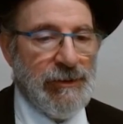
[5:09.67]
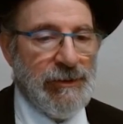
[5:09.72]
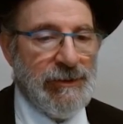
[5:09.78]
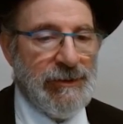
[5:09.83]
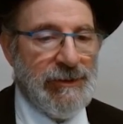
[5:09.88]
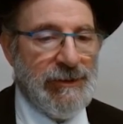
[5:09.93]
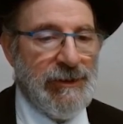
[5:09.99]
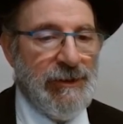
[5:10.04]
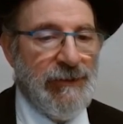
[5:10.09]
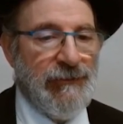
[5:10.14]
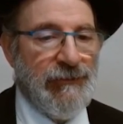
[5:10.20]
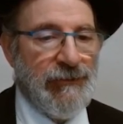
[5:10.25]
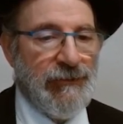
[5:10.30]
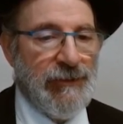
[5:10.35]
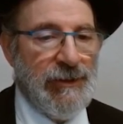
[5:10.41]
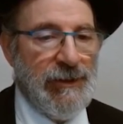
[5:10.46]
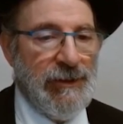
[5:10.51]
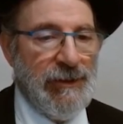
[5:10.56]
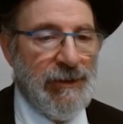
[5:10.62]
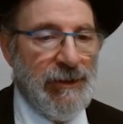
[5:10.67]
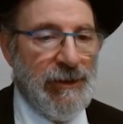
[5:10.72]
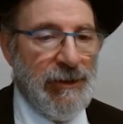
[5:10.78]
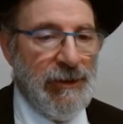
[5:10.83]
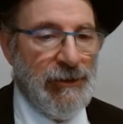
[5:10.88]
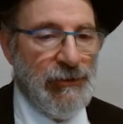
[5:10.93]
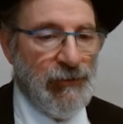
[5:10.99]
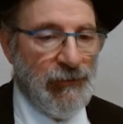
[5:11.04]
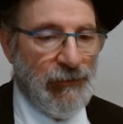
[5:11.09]
c3
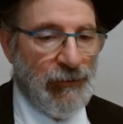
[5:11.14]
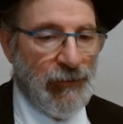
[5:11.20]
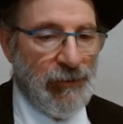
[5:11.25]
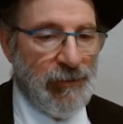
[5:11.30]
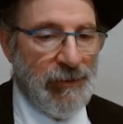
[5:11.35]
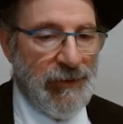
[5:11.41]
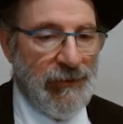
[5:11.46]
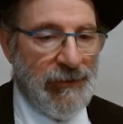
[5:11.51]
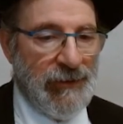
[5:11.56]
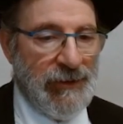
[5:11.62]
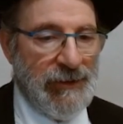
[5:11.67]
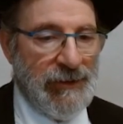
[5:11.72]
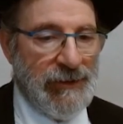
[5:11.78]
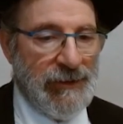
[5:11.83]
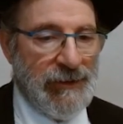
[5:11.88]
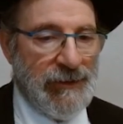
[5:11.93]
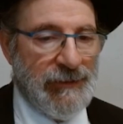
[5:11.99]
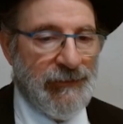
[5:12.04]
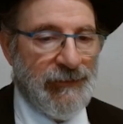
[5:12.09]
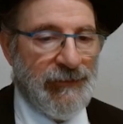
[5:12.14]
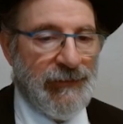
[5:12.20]
to forbid this,